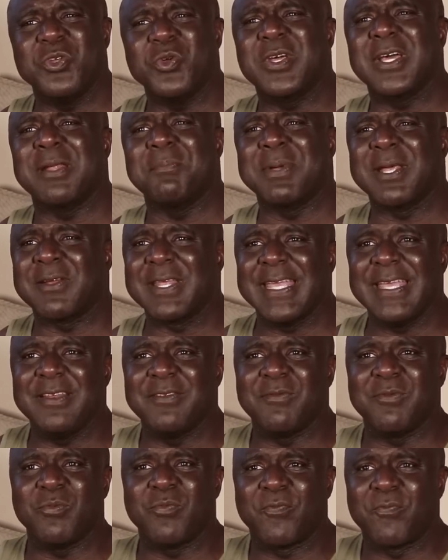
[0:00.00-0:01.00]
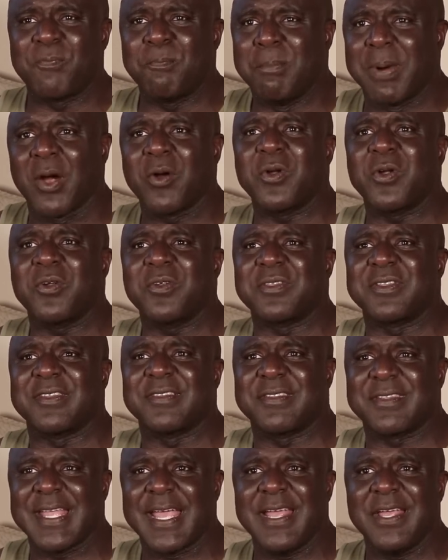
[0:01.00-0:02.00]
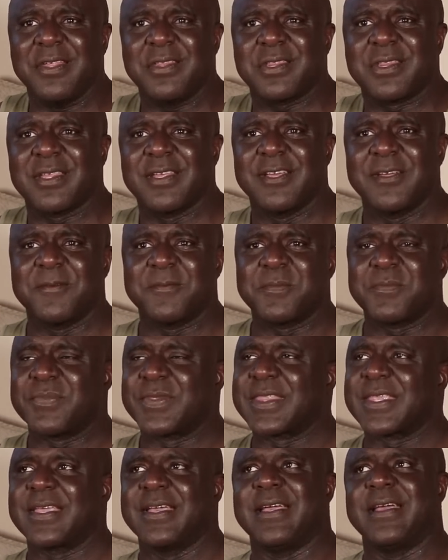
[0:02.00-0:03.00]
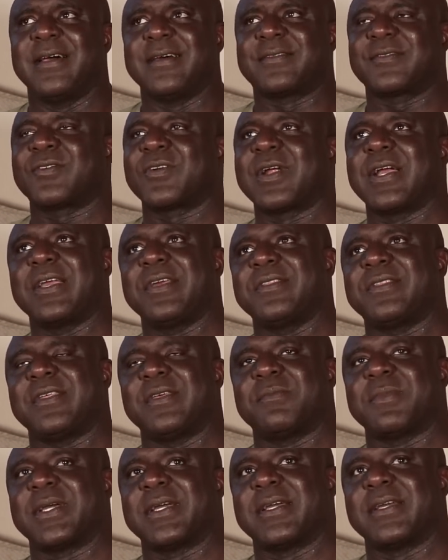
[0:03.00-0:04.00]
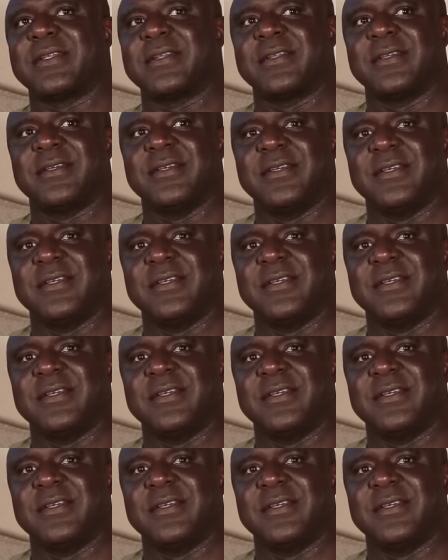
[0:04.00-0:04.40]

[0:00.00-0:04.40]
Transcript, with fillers: You could have been eating burgers and steaks. Mm-hmm. That's crazy, man.